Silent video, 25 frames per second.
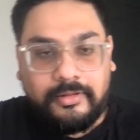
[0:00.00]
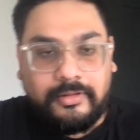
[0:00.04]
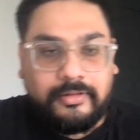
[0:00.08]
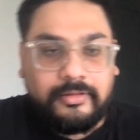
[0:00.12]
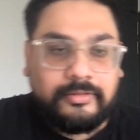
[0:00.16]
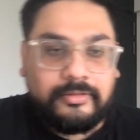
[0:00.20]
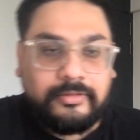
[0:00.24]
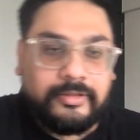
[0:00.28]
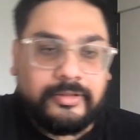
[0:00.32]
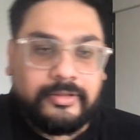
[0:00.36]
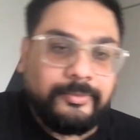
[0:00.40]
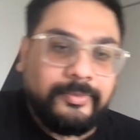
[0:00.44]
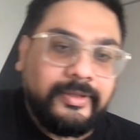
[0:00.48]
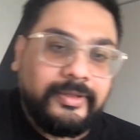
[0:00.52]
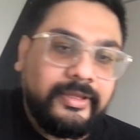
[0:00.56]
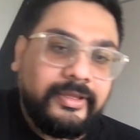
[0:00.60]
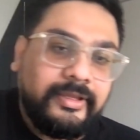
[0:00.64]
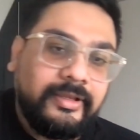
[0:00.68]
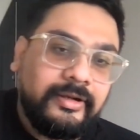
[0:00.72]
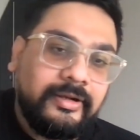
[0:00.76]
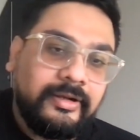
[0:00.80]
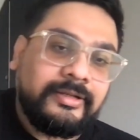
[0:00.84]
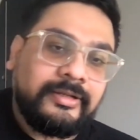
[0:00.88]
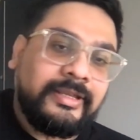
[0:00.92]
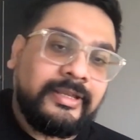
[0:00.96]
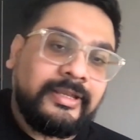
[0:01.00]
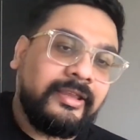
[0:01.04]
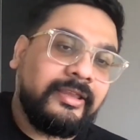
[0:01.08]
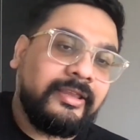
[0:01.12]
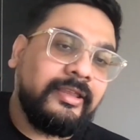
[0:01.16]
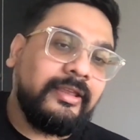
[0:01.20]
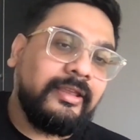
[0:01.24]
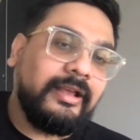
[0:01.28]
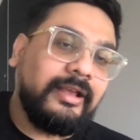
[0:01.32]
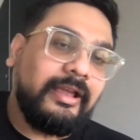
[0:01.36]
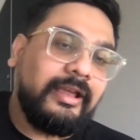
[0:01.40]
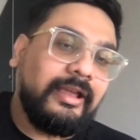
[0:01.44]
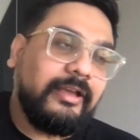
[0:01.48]
See, being a
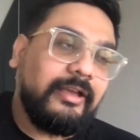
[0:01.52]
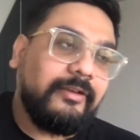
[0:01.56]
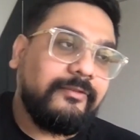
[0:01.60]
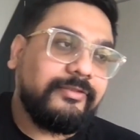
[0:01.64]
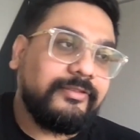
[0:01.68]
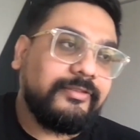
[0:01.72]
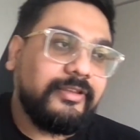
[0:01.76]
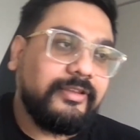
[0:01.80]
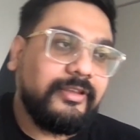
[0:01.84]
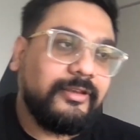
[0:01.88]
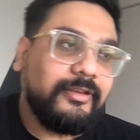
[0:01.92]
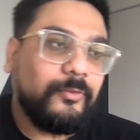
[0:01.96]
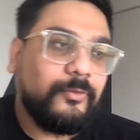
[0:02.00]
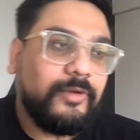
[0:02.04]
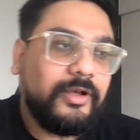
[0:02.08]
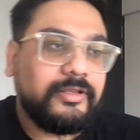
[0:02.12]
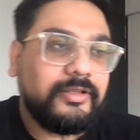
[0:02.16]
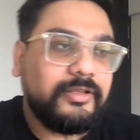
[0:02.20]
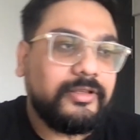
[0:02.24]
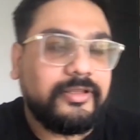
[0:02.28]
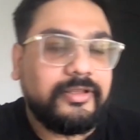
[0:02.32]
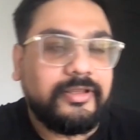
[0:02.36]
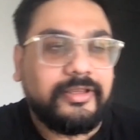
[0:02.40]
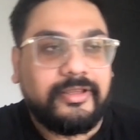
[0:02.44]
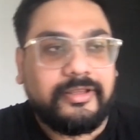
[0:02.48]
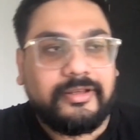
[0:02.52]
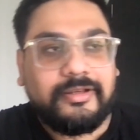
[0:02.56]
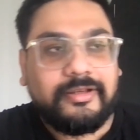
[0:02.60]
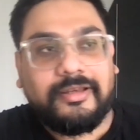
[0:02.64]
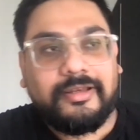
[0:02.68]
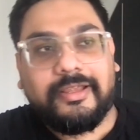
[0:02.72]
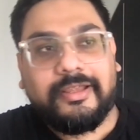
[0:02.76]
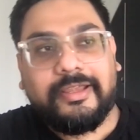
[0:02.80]
techie, I have seen one thing.